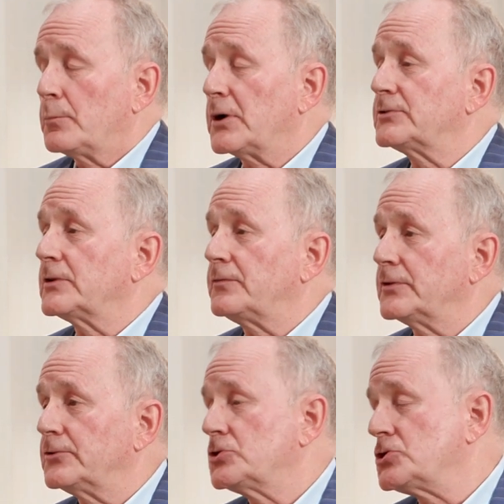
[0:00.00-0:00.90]
But as a
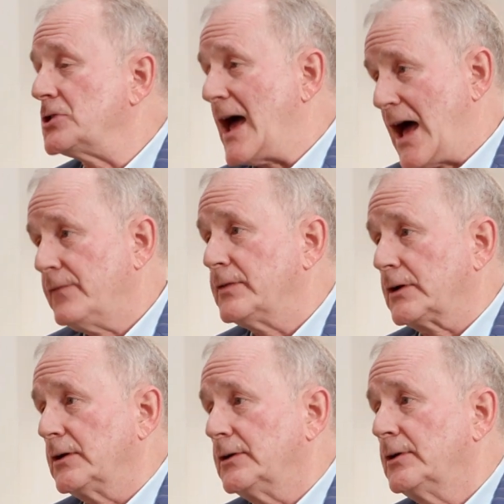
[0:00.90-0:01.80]
physician
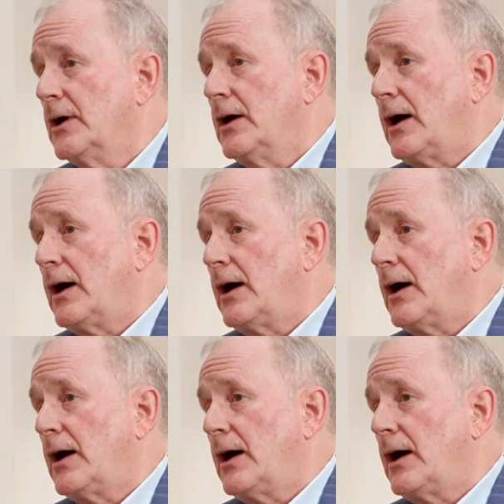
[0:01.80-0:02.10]
advocate,